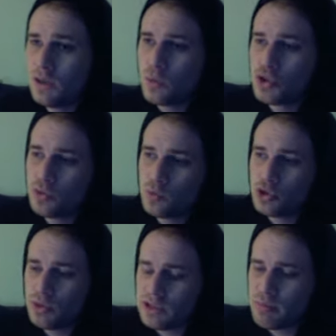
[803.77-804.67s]
would
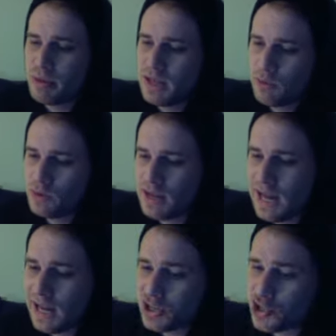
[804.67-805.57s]
you like to pay with
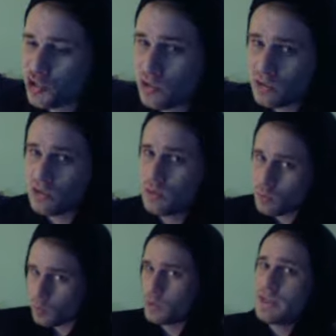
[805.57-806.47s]
cash, or
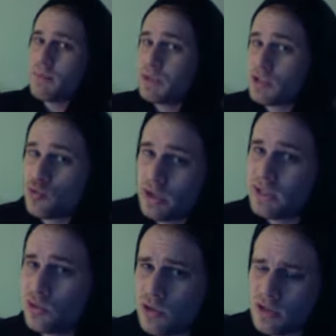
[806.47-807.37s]
would that be
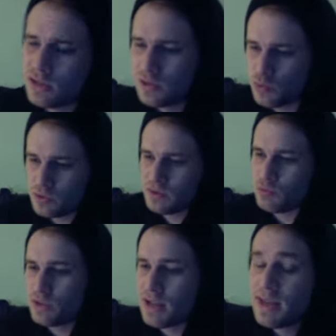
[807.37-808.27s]
credit, or would
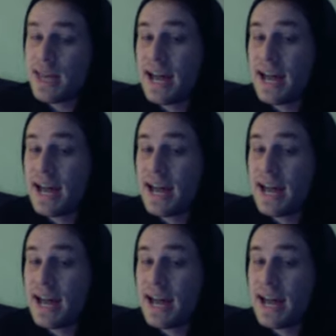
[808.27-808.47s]
that?